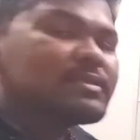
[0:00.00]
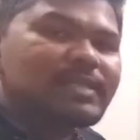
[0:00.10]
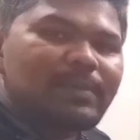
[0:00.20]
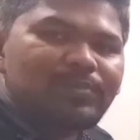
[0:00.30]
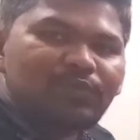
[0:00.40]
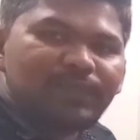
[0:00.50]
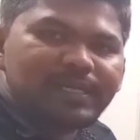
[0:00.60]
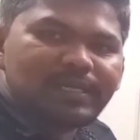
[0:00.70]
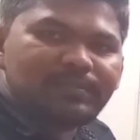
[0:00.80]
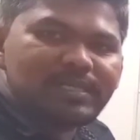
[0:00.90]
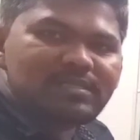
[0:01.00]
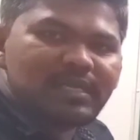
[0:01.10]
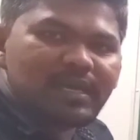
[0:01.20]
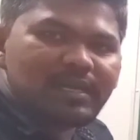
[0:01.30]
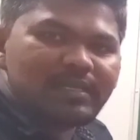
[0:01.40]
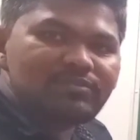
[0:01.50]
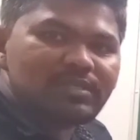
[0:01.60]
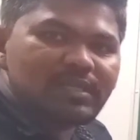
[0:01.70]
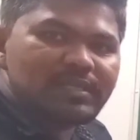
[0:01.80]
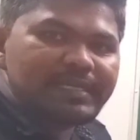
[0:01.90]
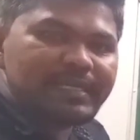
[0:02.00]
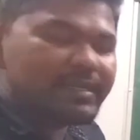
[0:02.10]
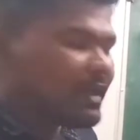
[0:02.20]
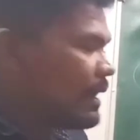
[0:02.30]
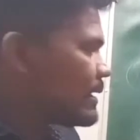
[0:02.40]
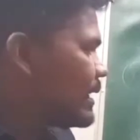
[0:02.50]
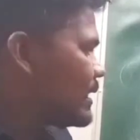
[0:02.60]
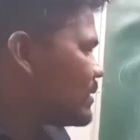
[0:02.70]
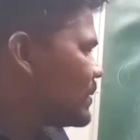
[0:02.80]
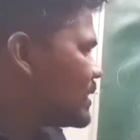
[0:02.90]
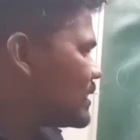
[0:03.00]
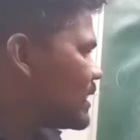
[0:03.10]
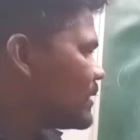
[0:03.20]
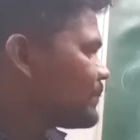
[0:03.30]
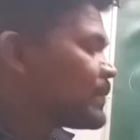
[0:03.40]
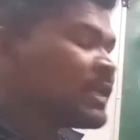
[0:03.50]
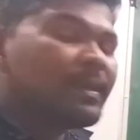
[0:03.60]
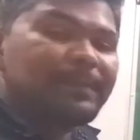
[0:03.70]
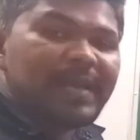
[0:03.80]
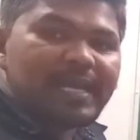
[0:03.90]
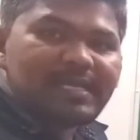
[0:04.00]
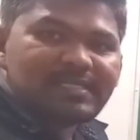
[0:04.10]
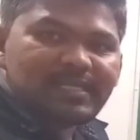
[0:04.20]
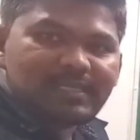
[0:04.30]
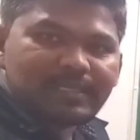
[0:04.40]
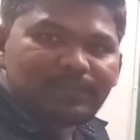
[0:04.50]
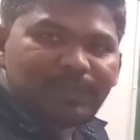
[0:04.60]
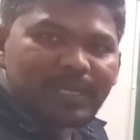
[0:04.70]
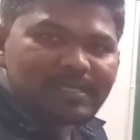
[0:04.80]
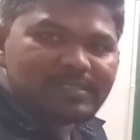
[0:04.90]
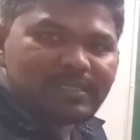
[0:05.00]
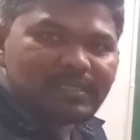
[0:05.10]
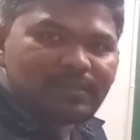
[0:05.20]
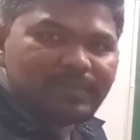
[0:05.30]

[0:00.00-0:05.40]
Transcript: Saprophytic means they are lives on the dead organic material. Parasitic